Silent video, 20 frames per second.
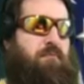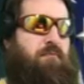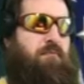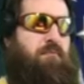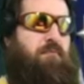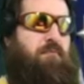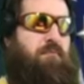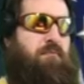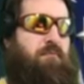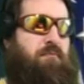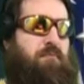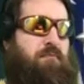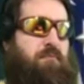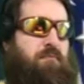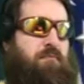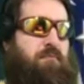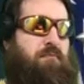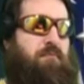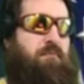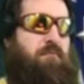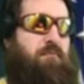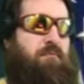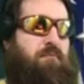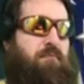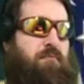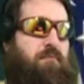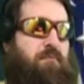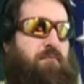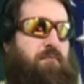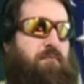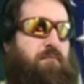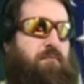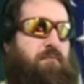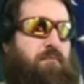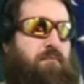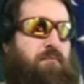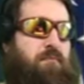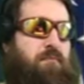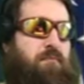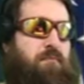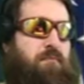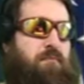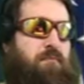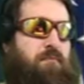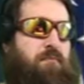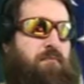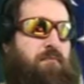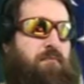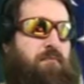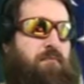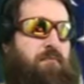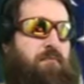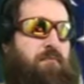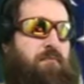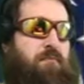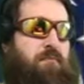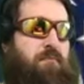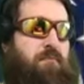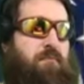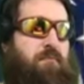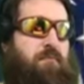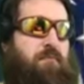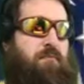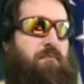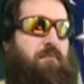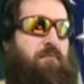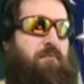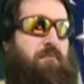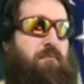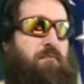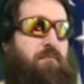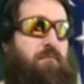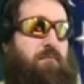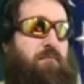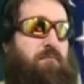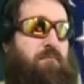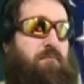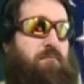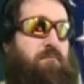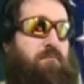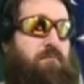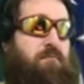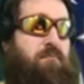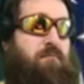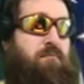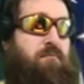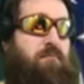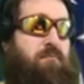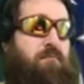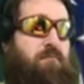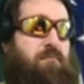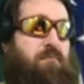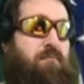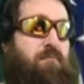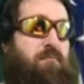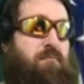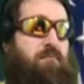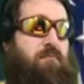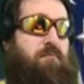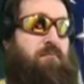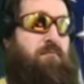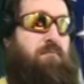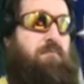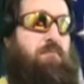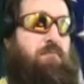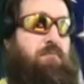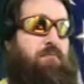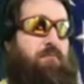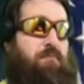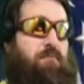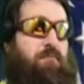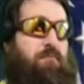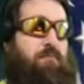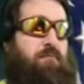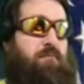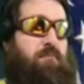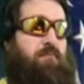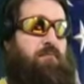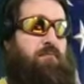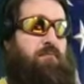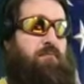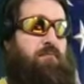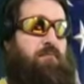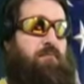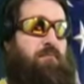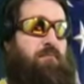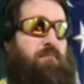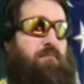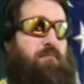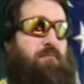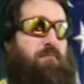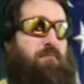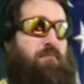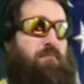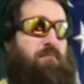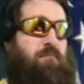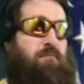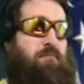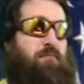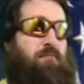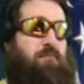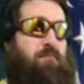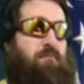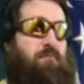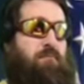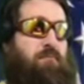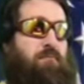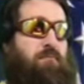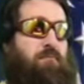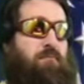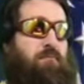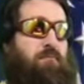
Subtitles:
(not speaking)